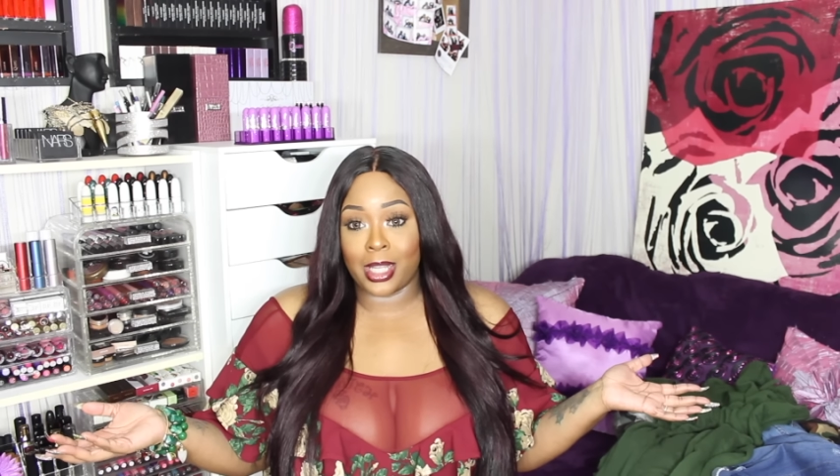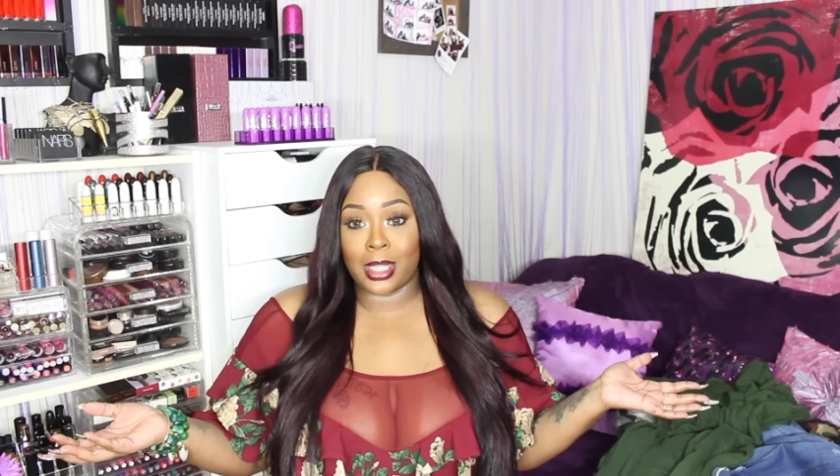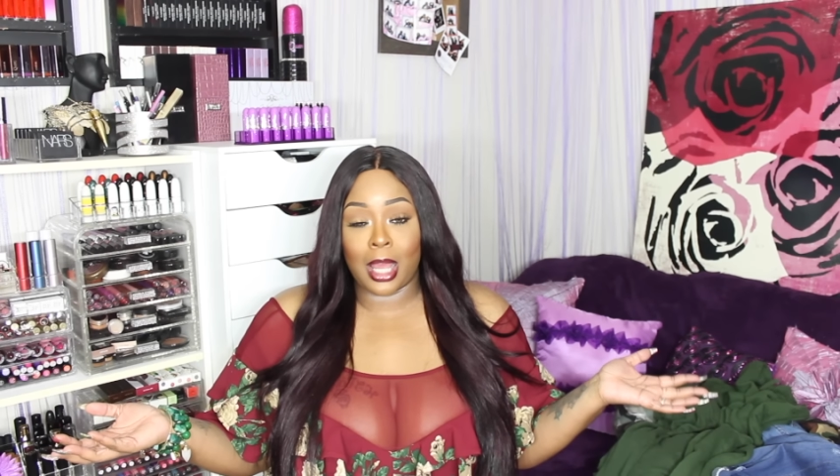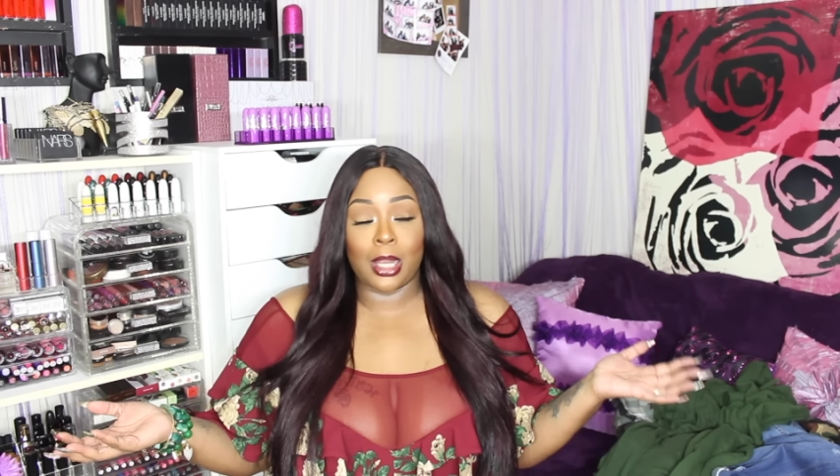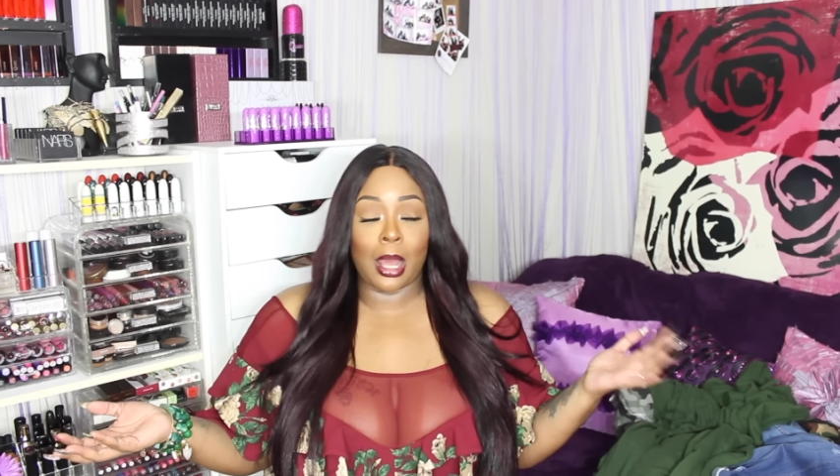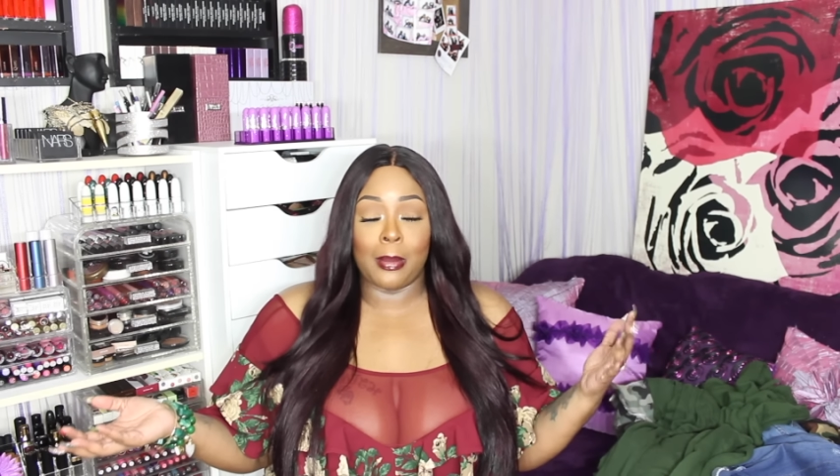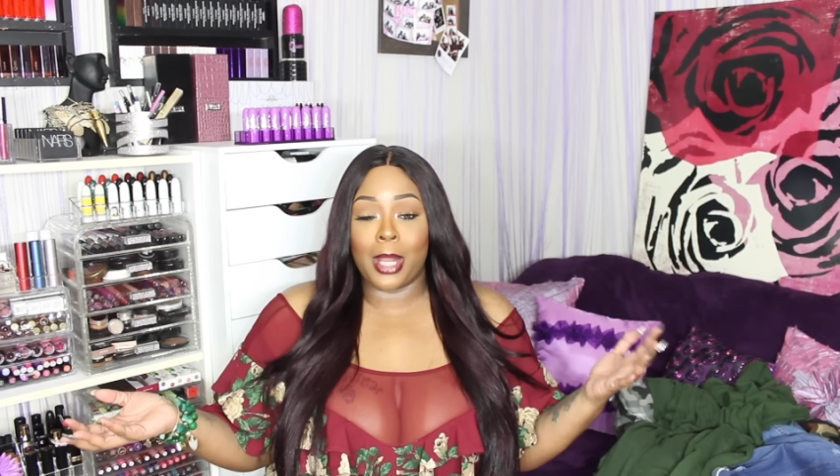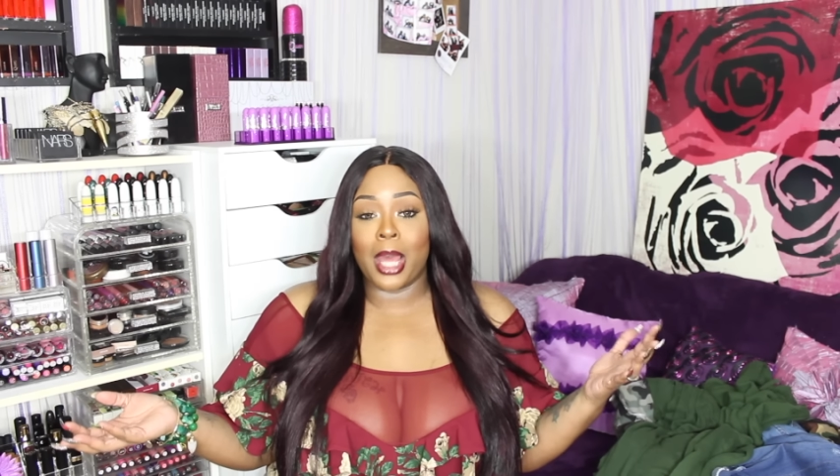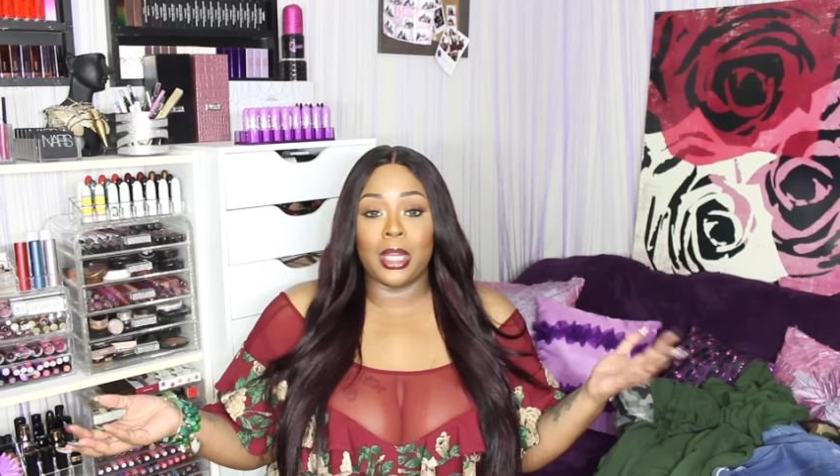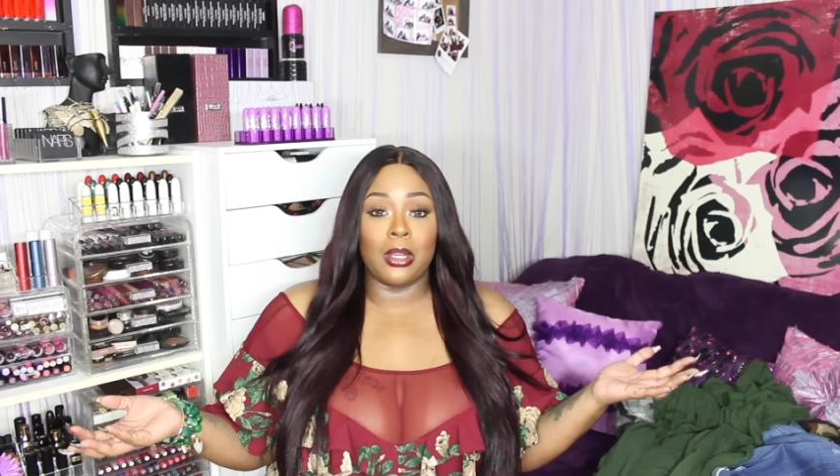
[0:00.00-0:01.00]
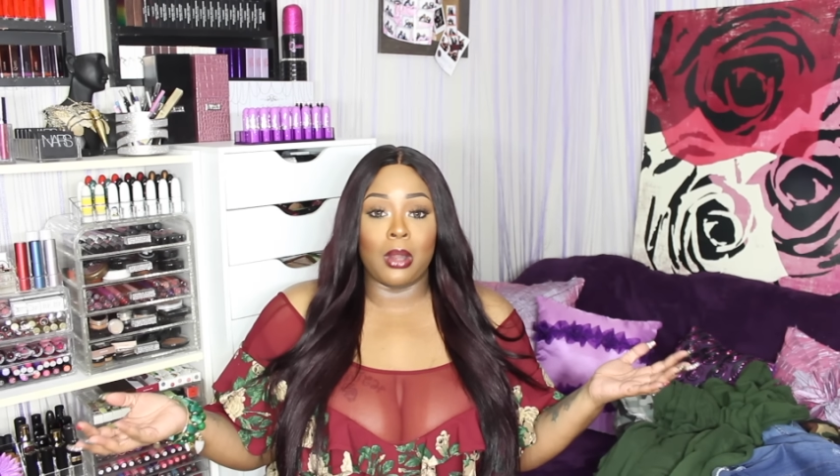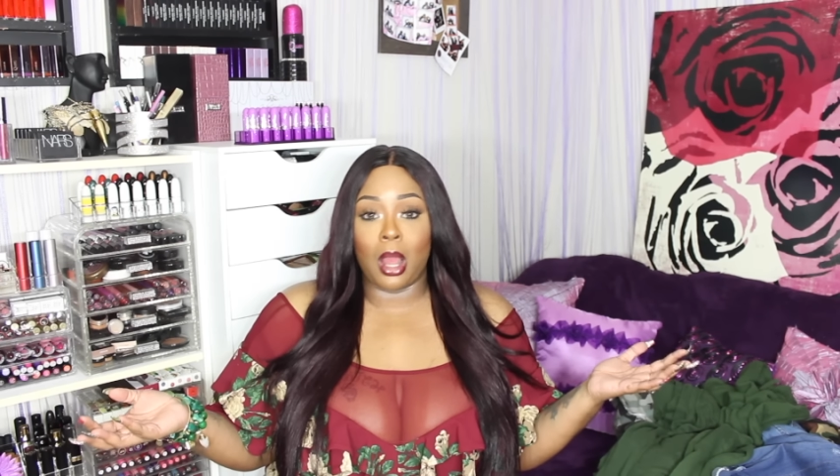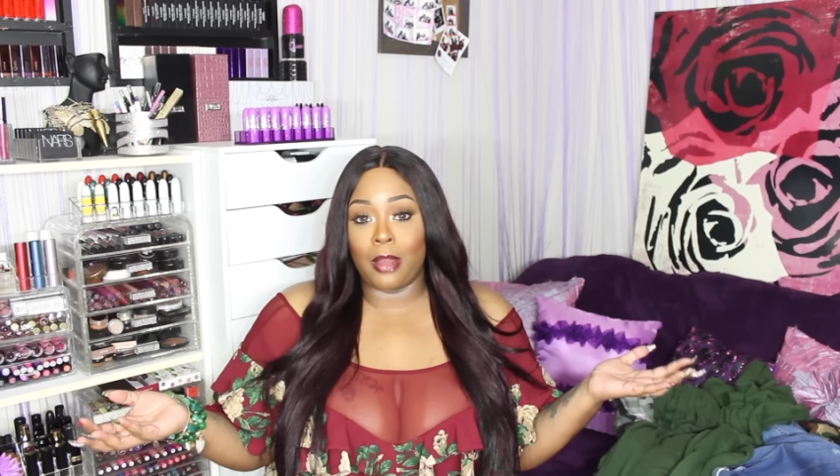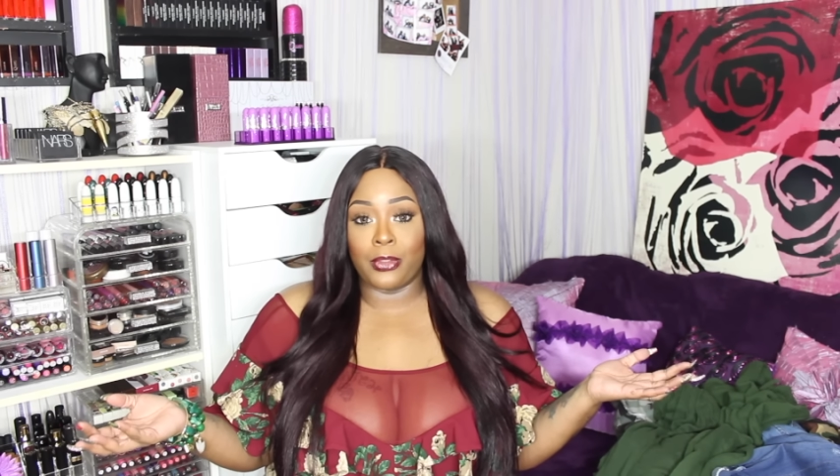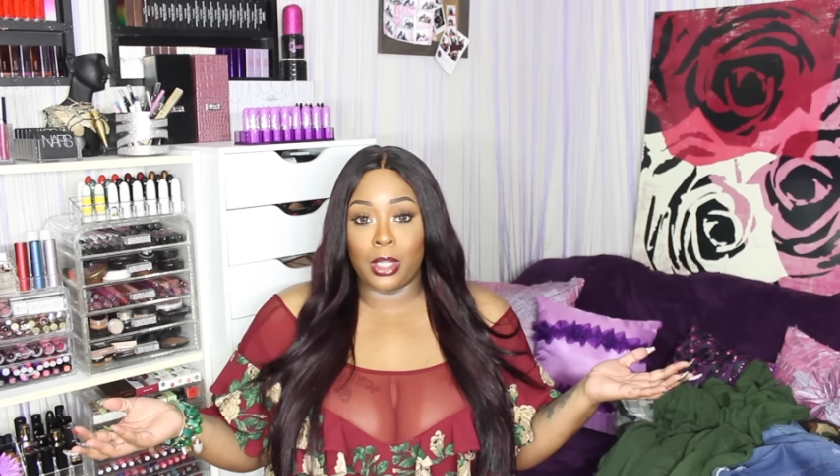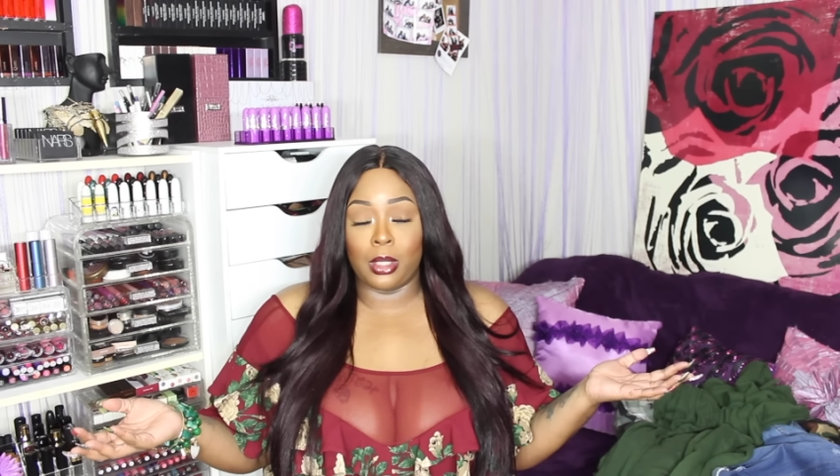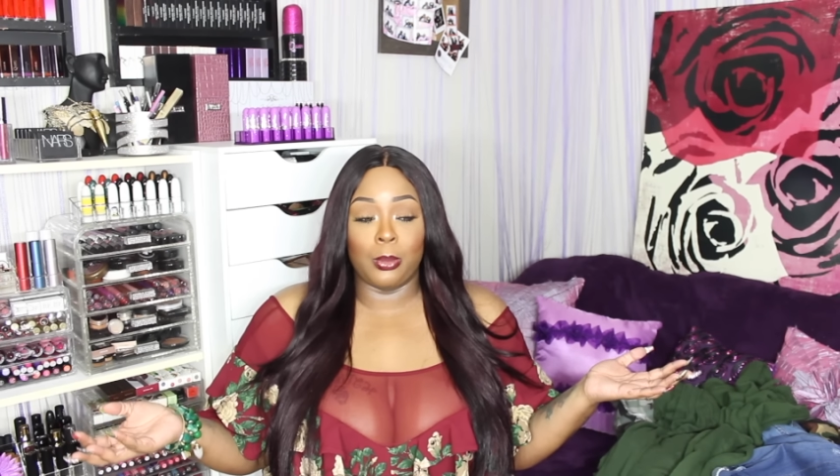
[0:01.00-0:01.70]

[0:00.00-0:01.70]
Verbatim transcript: because I'm not here often